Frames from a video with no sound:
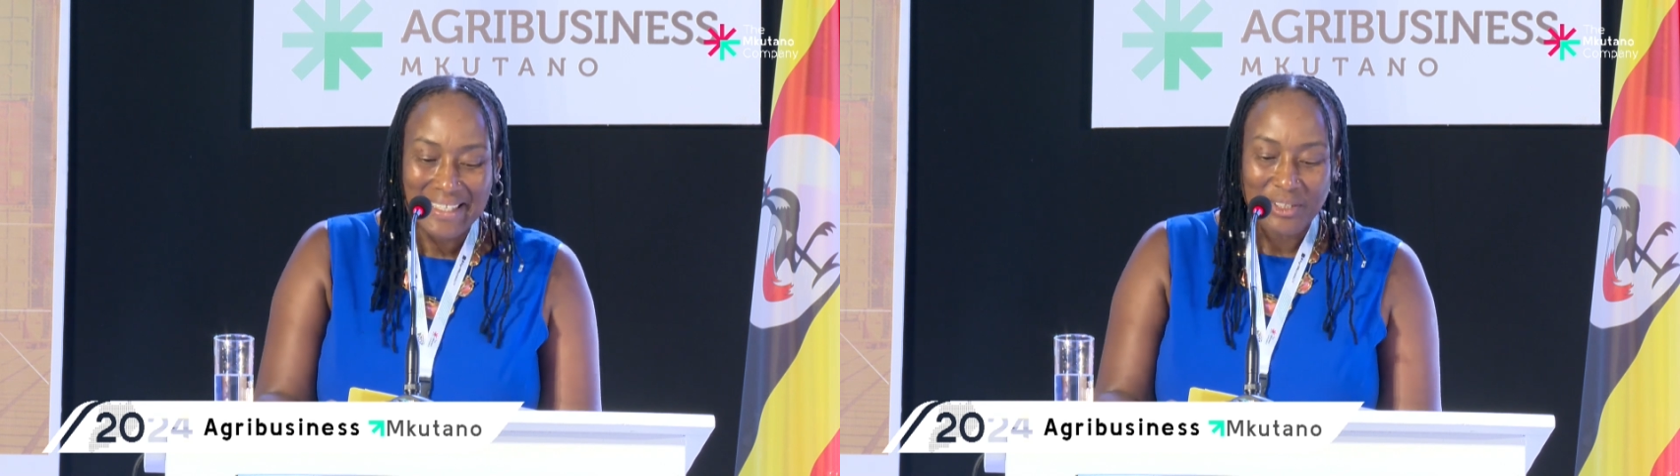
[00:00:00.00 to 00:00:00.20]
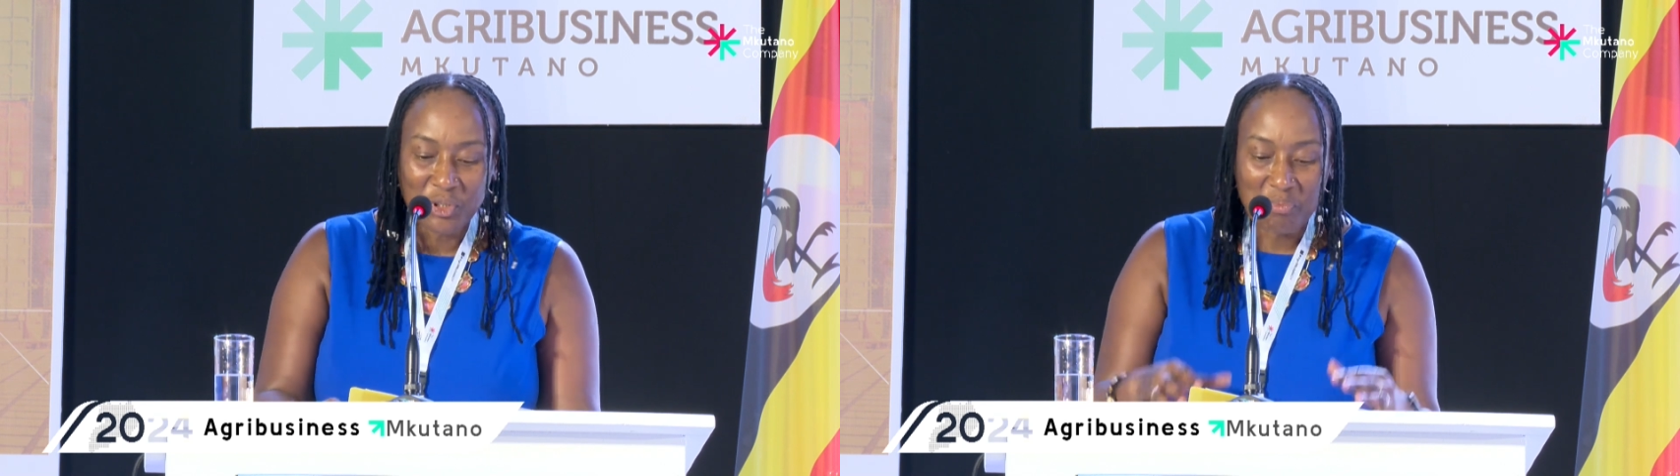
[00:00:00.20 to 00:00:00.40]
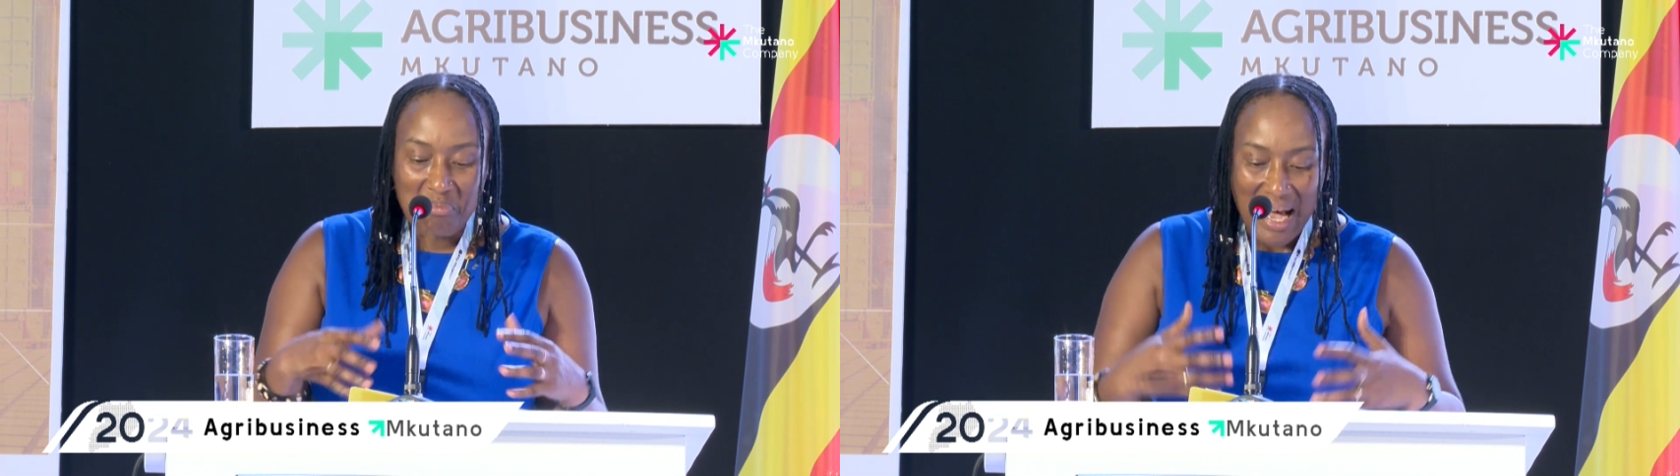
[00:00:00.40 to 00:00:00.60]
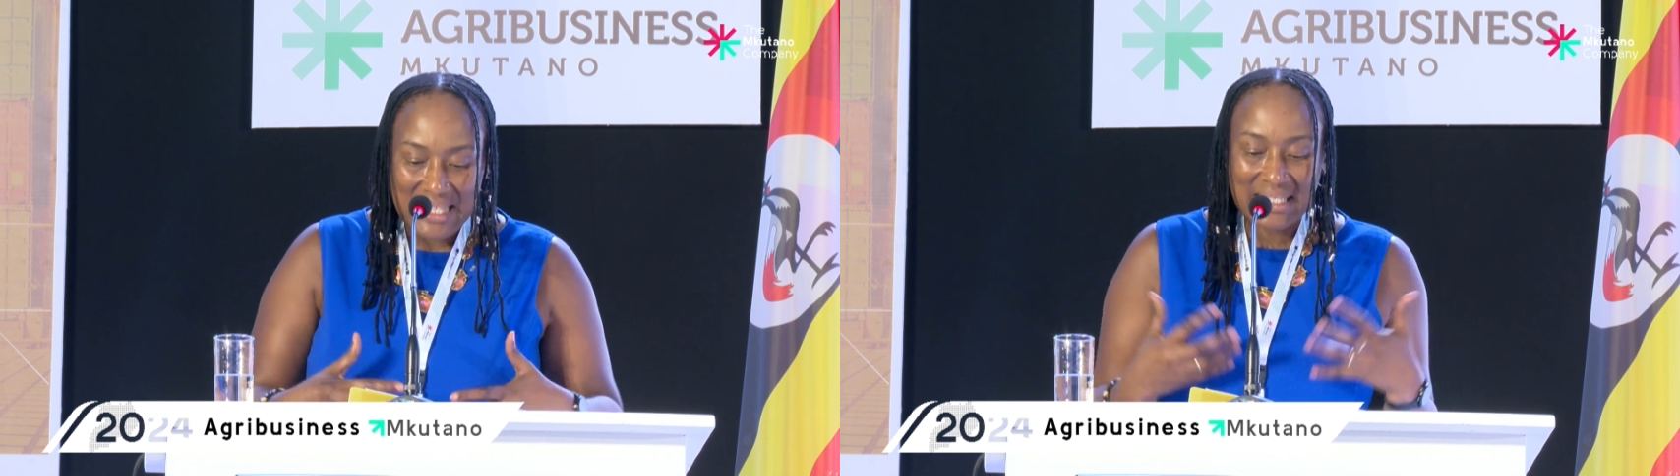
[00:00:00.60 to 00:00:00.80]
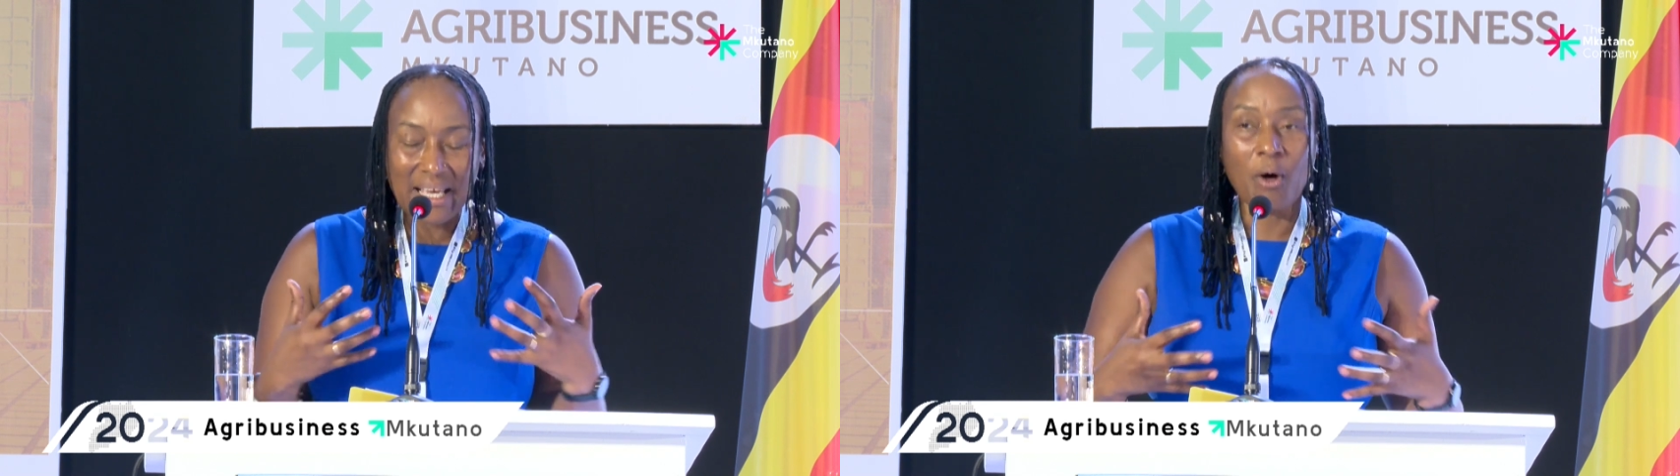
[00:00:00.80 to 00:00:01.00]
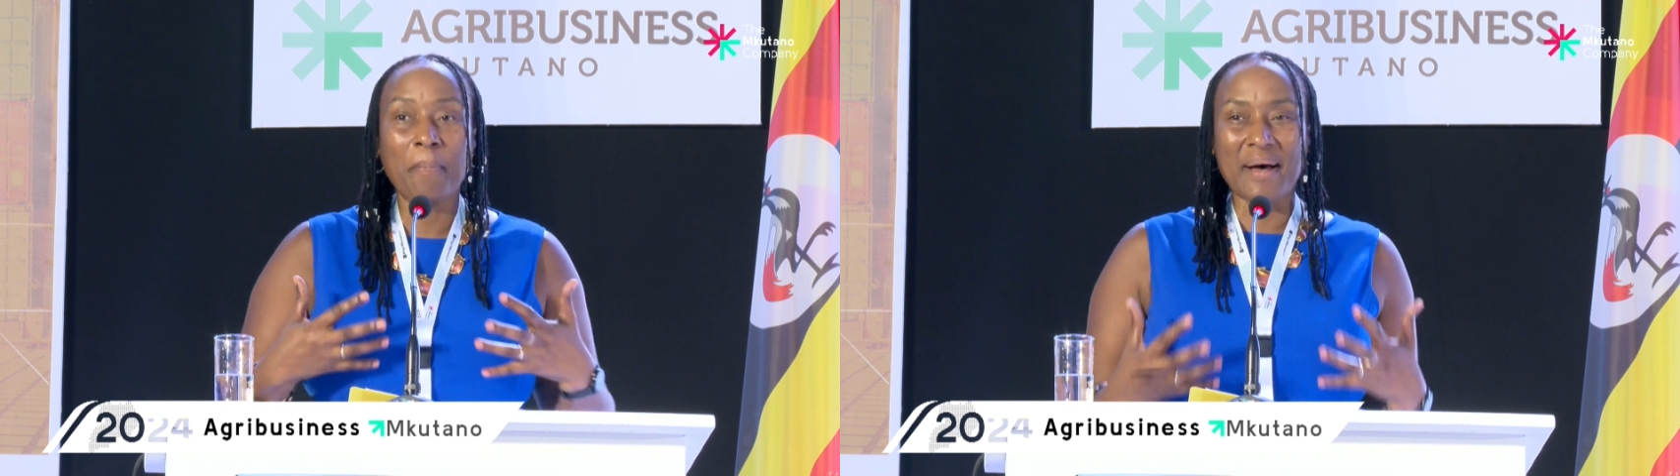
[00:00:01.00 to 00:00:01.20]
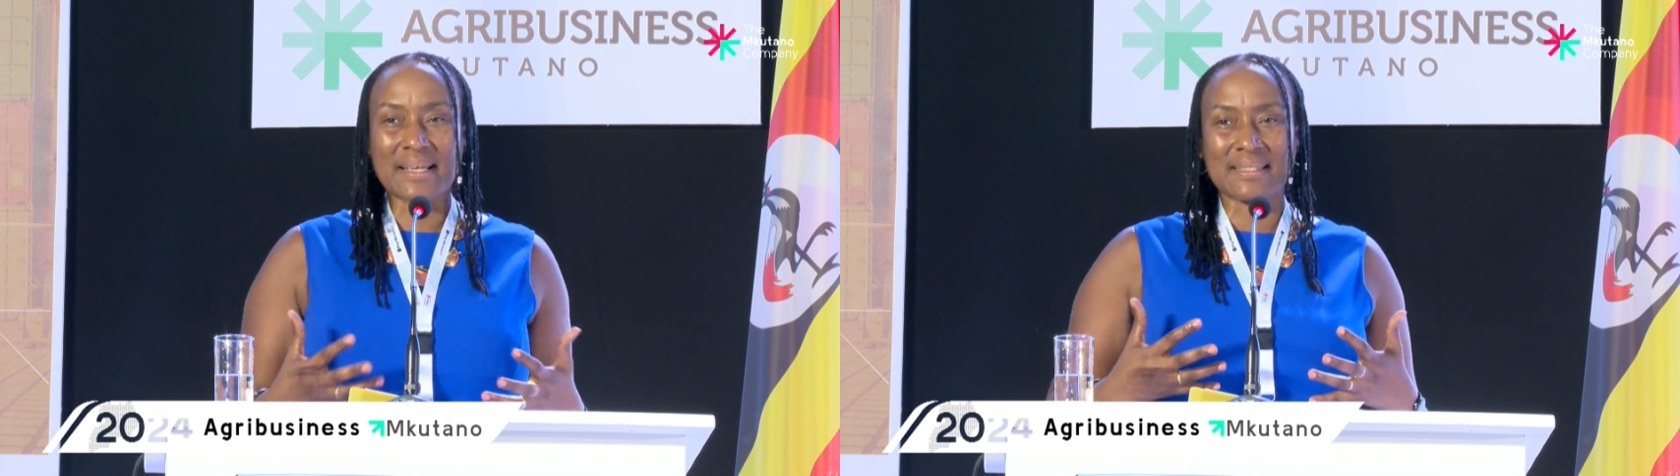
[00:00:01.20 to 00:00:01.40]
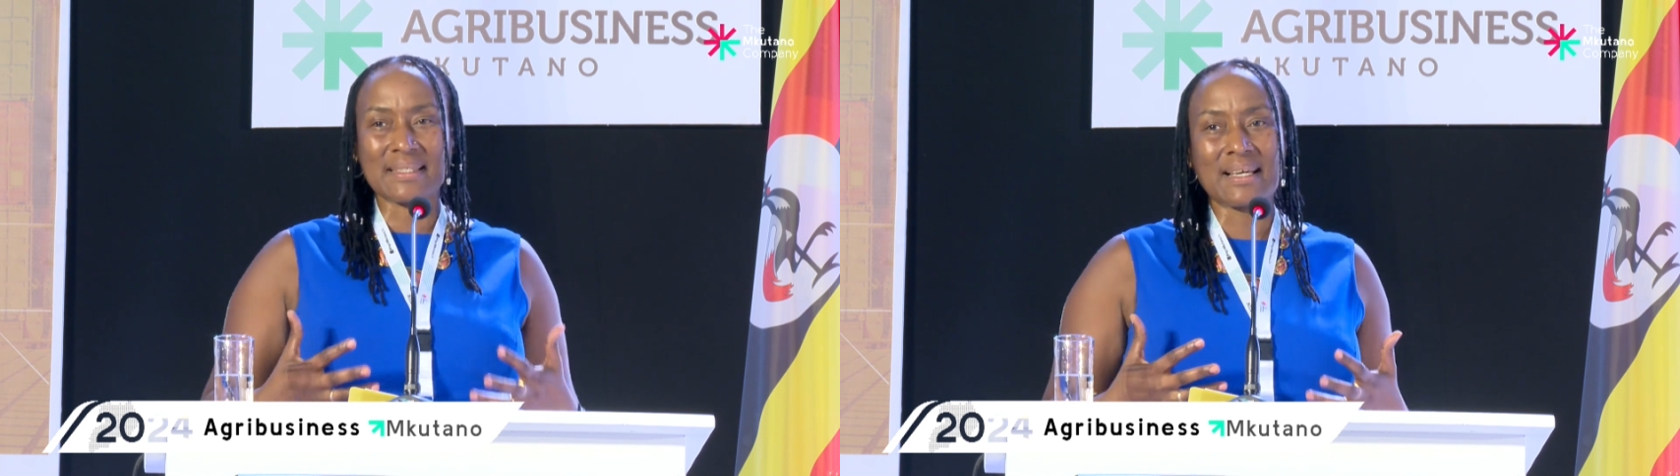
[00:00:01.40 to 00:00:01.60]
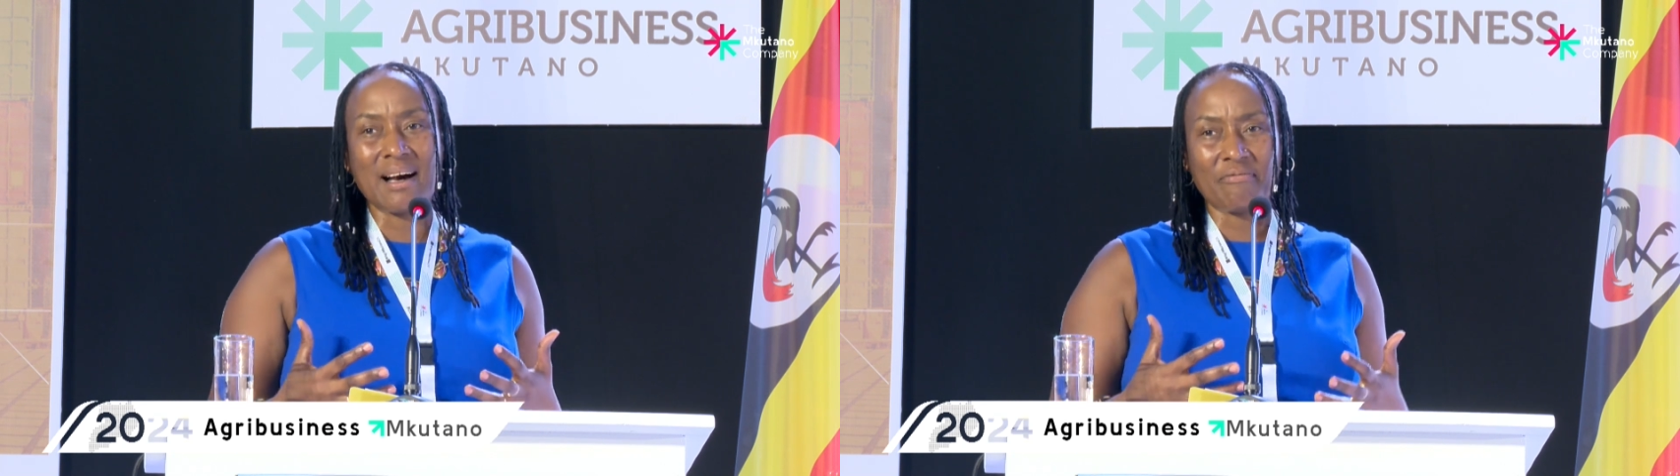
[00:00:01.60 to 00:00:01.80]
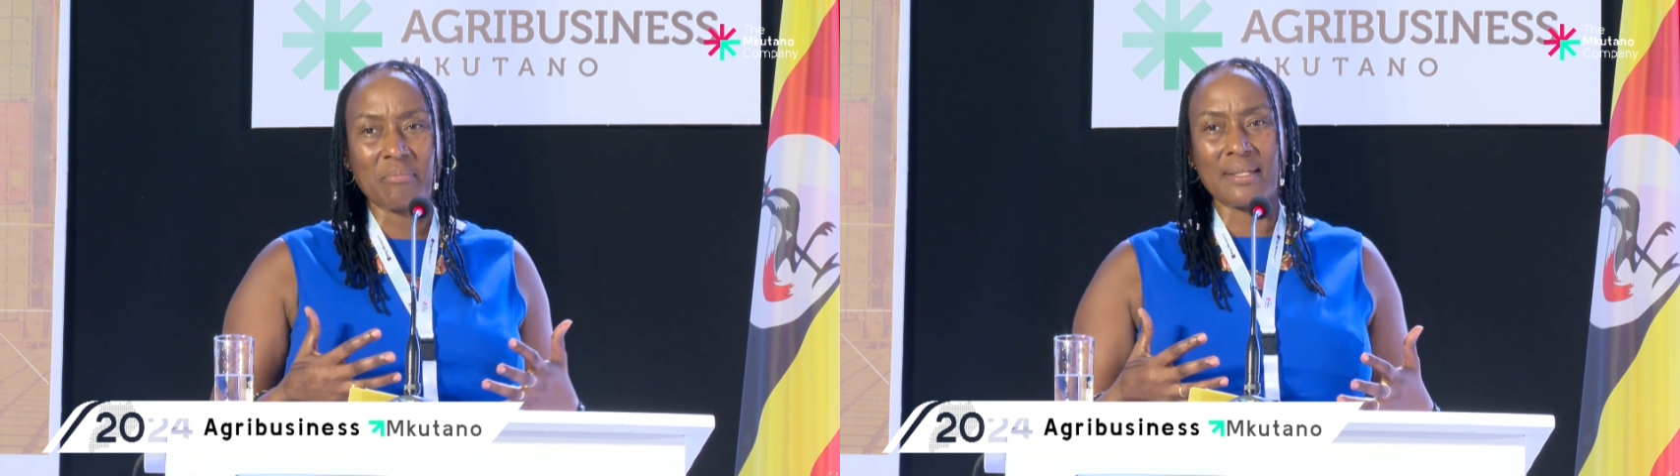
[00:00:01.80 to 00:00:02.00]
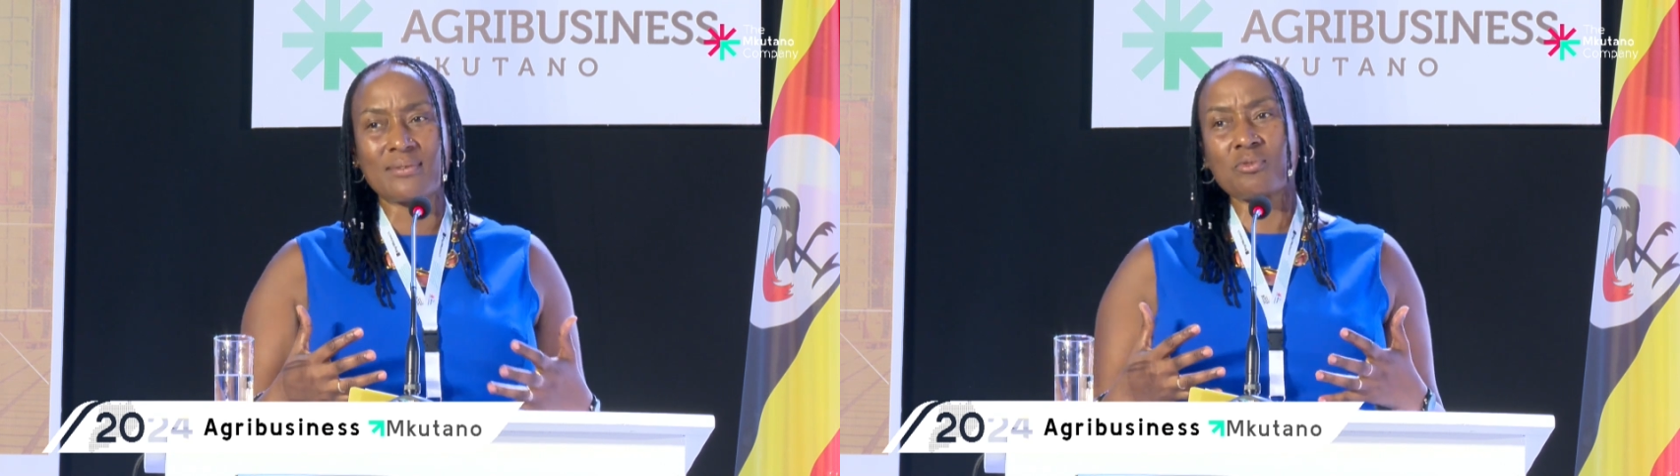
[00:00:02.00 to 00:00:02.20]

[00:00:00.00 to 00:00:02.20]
You must help us in government